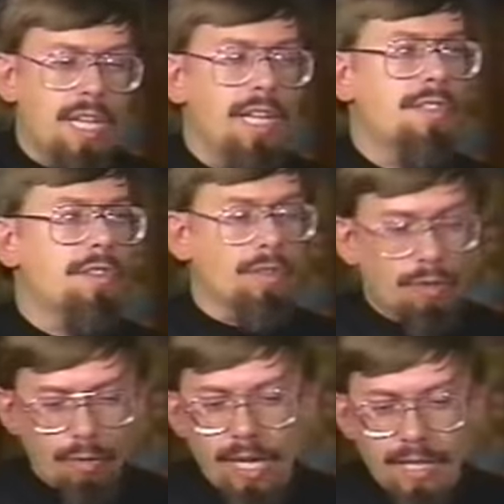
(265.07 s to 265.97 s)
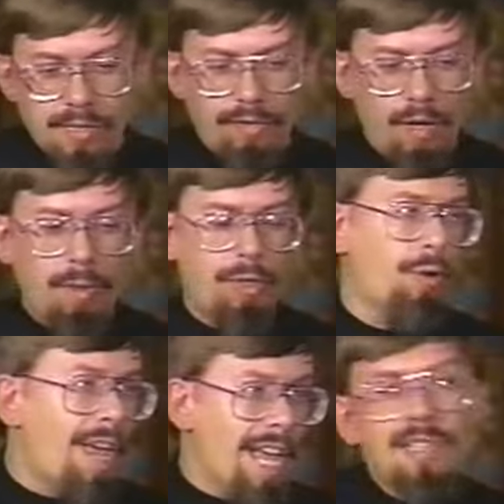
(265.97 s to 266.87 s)
eastern Greece, from
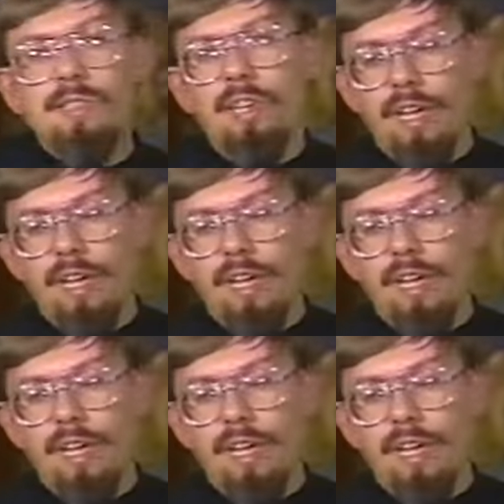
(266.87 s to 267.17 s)
Thrace,